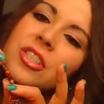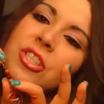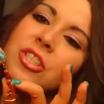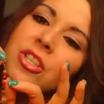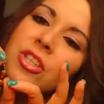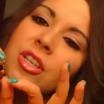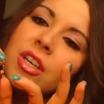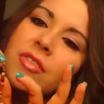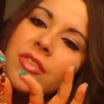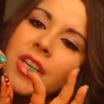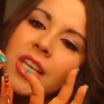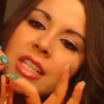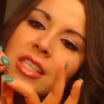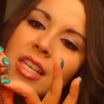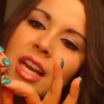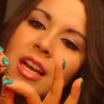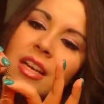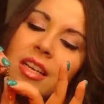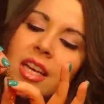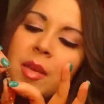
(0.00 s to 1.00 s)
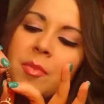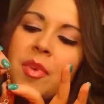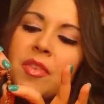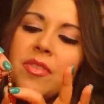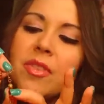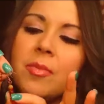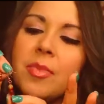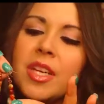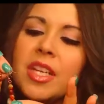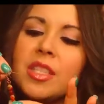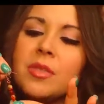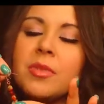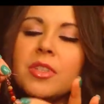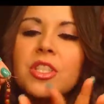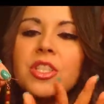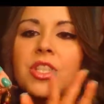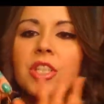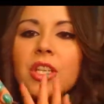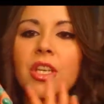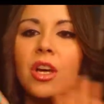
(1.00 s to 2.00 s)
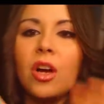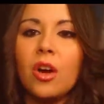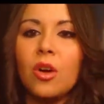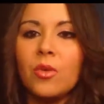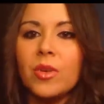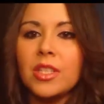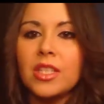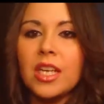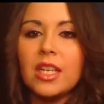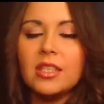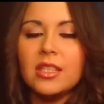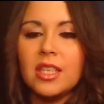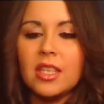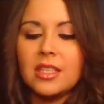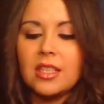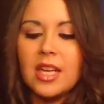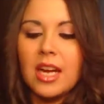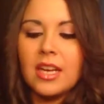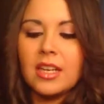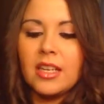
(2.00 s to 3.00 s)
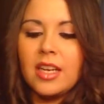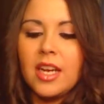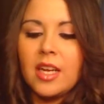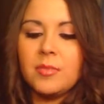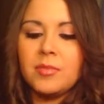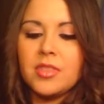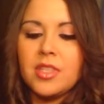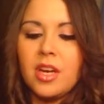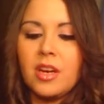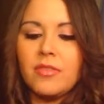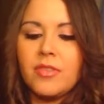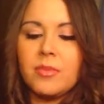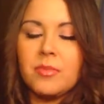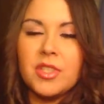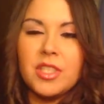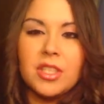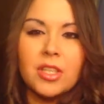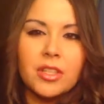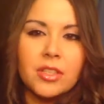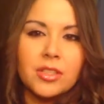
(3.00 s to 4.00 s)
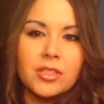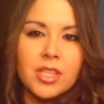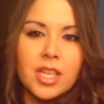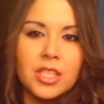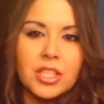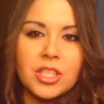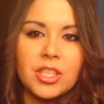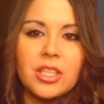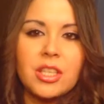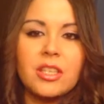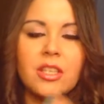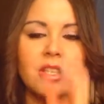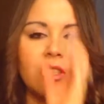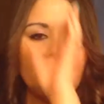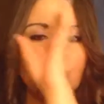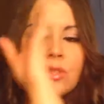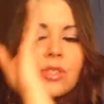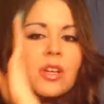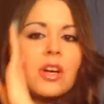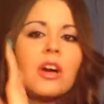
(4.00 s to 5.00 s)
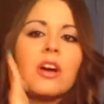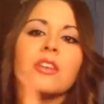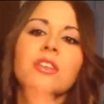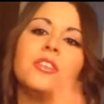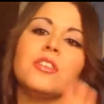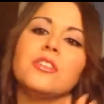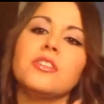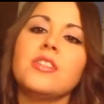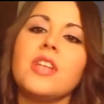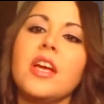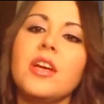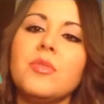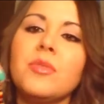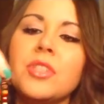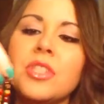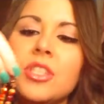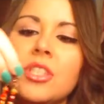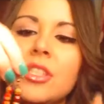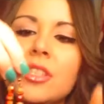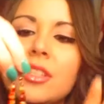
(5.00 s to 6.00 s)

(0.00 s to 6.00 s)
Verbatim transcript: sure of the exact name of the beads, but she always has the exact names of the materials that she did use on her site when she